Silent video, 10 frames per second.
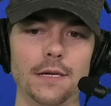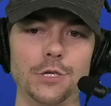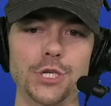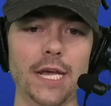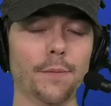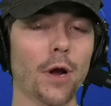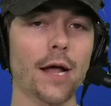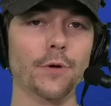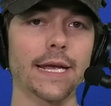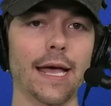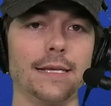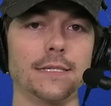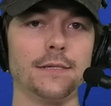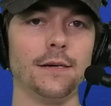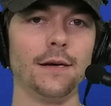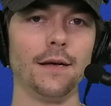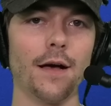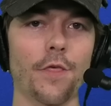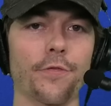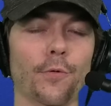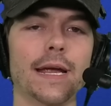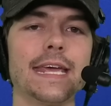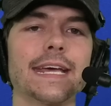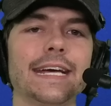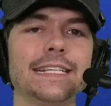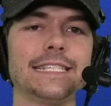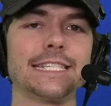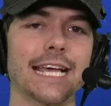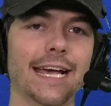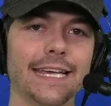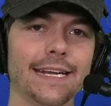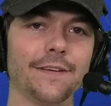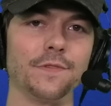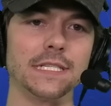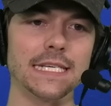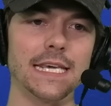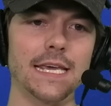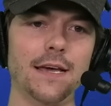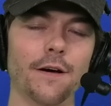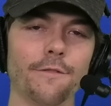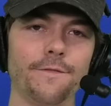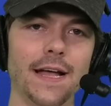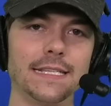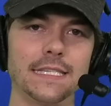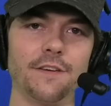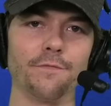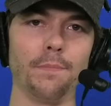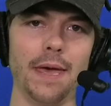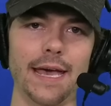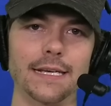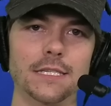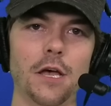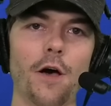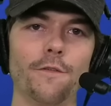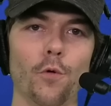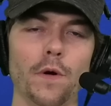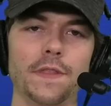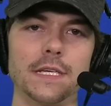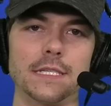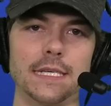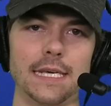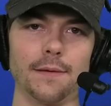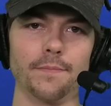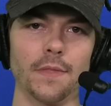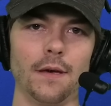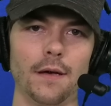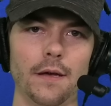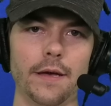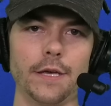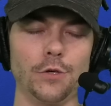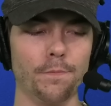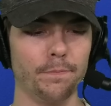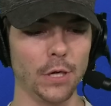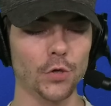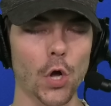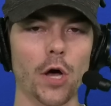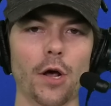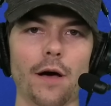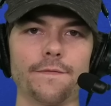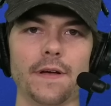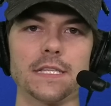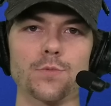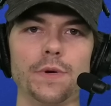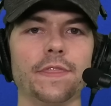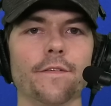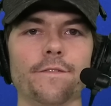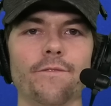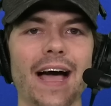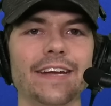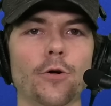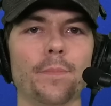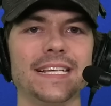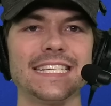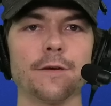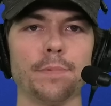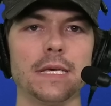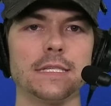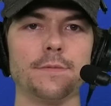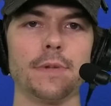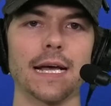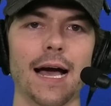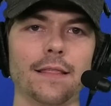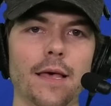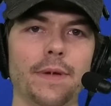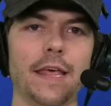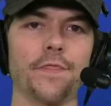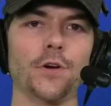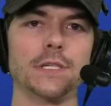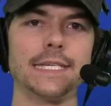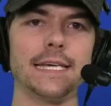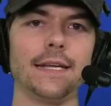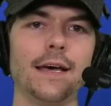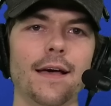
Jacob Rodriguez, 3 consecutive defensive picks for this team. You build on offense with the final missing piece in Makai Lemon at 13,